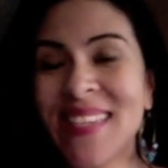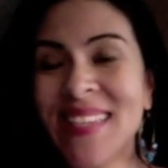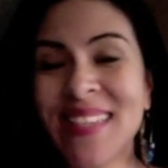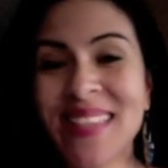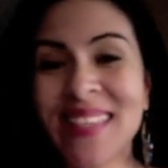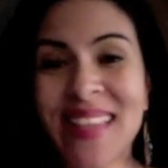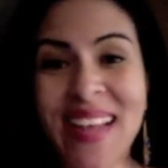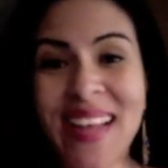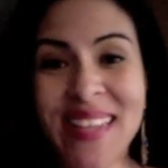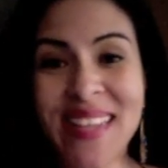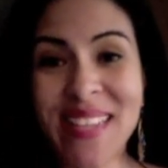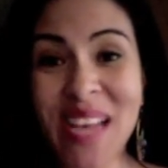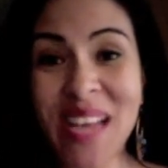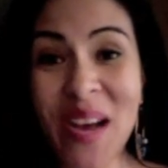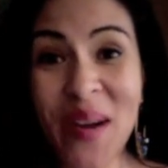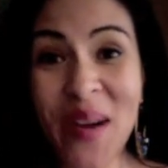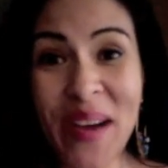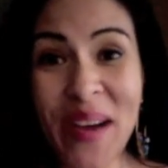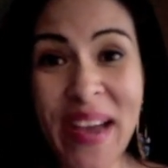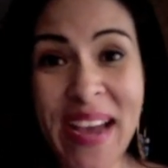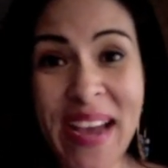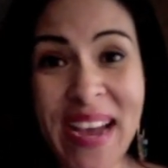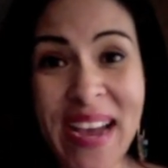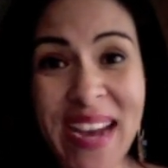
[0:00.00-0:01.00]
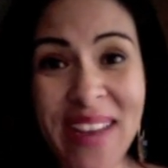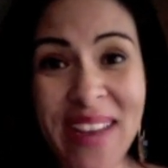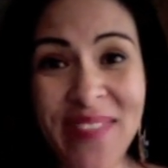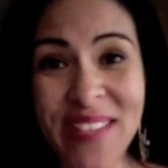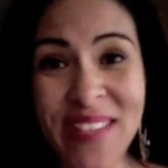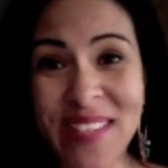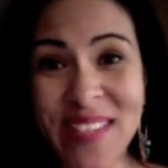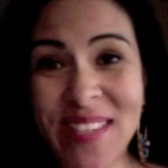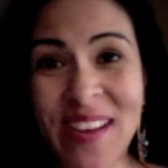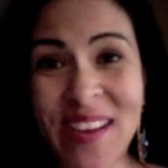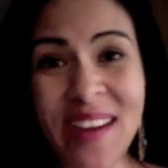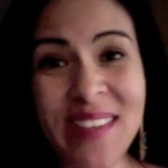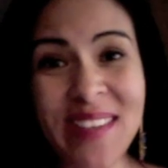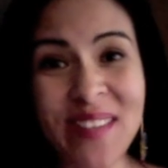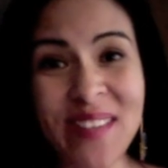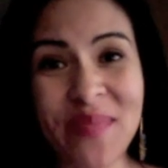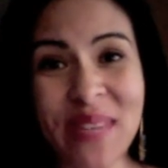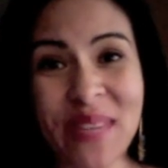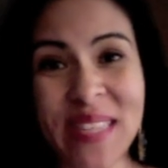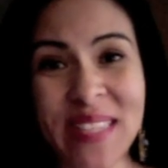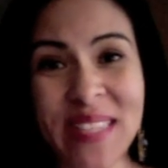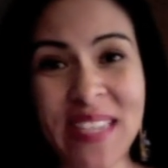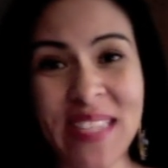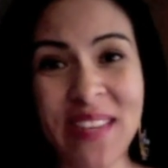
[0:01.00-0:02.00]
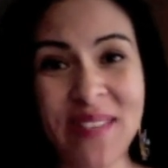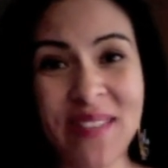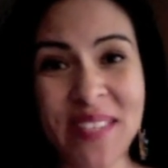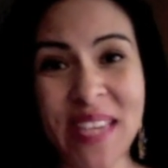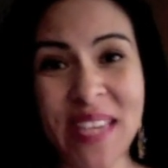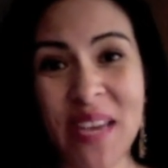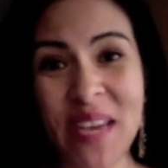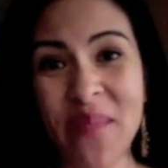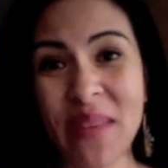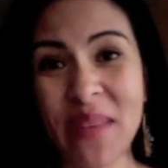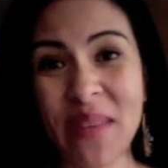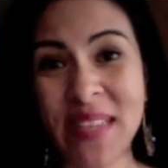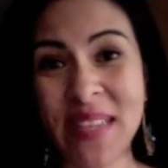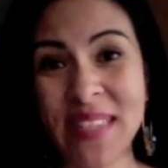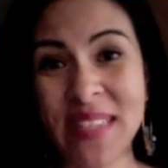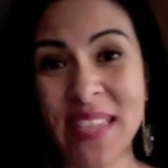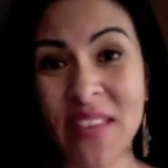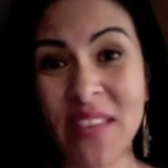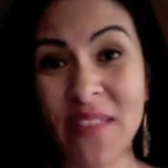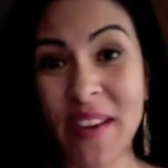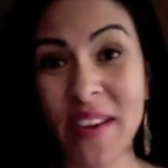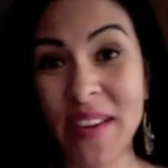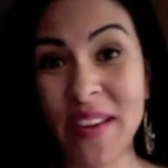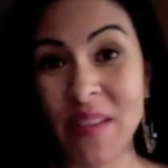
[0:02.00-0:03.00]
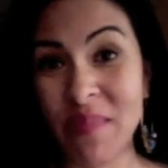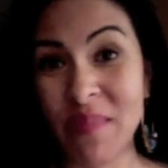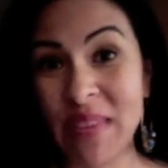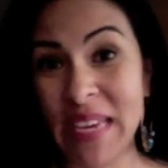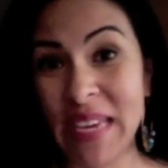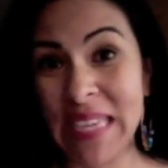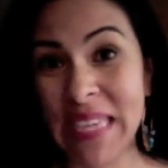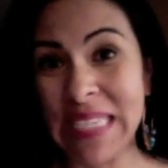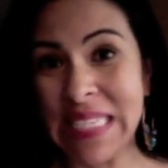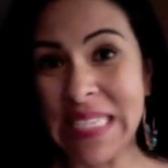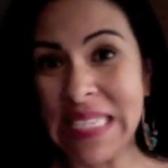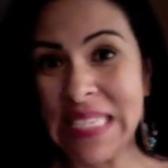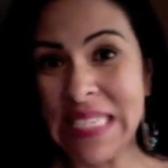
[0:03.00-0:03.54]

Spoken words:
That's how I have to talk to myself to get myself out of bed.